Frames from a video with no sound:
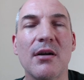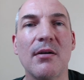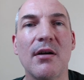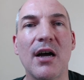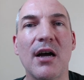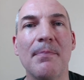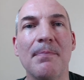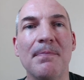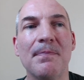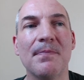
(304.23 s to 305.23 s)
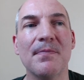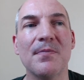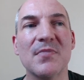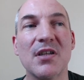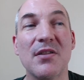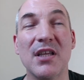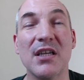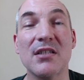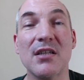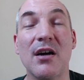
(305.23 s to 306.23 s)
So
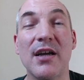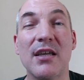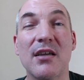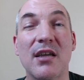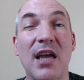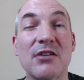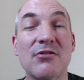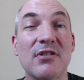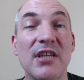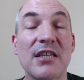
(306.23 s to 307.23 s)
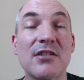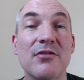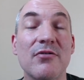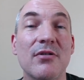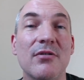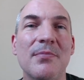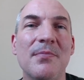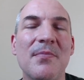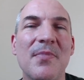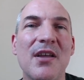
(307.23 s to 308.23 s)
things like gastrointestinal
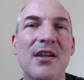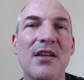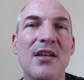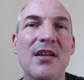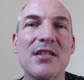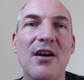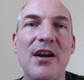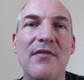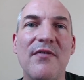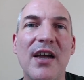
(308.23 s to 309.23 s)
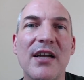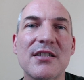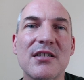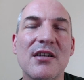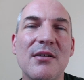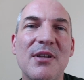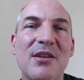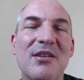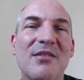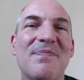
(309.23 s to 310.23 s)
side effects. I
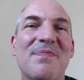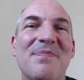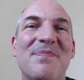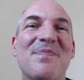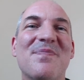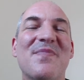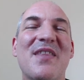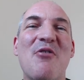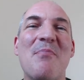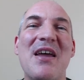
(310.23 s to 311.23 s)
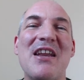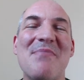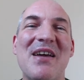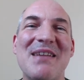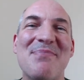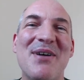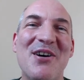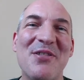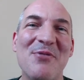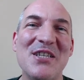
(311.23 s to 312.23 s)
mean, there are many
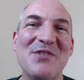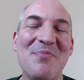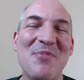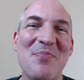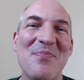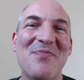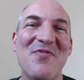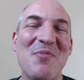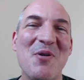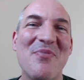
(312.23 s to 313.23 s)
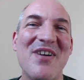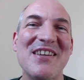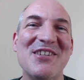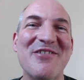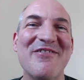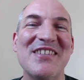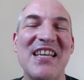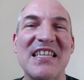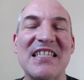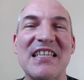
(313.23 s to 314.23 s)
pathways from your brain to your
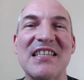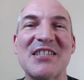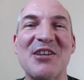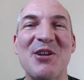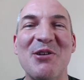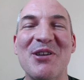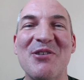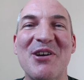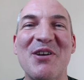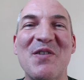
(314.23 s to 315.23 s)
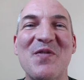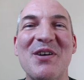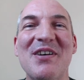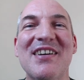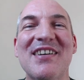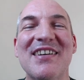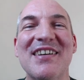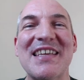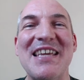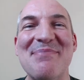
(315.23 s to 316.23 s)
intestines. So knowing you're going for
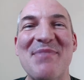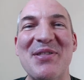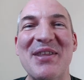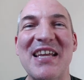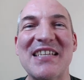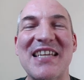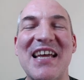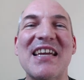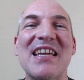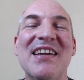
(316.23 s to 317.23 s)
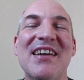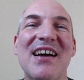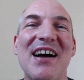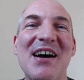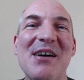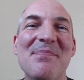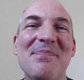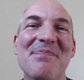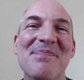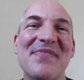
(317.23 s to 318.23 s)
chemo the next day,
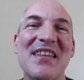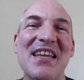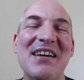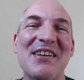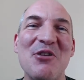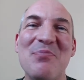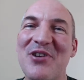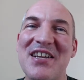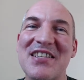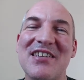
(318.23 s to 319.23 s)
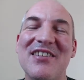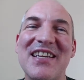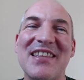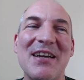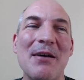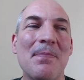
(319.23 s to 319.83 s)
yeah, your body doesn't like that.